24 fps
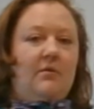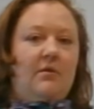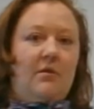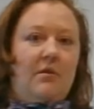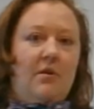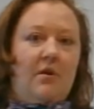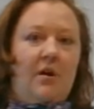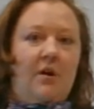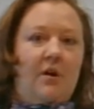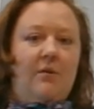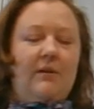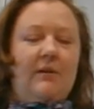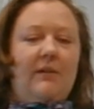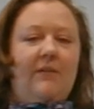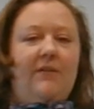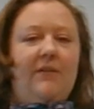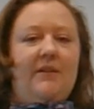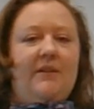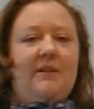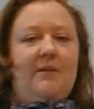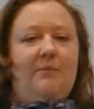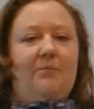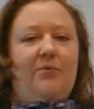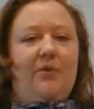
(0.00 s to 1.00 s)
No
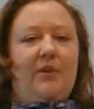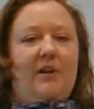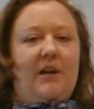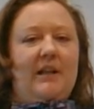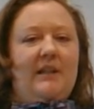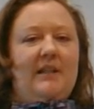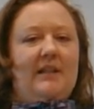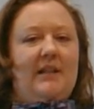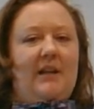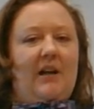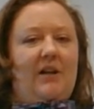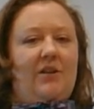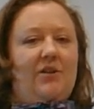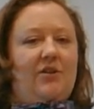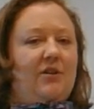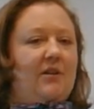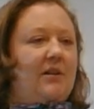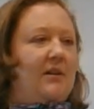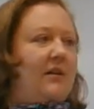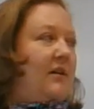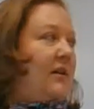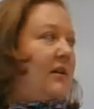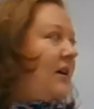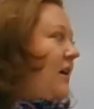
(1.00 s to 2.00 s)
difference in
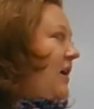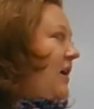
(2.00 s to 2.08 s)
pronunciation.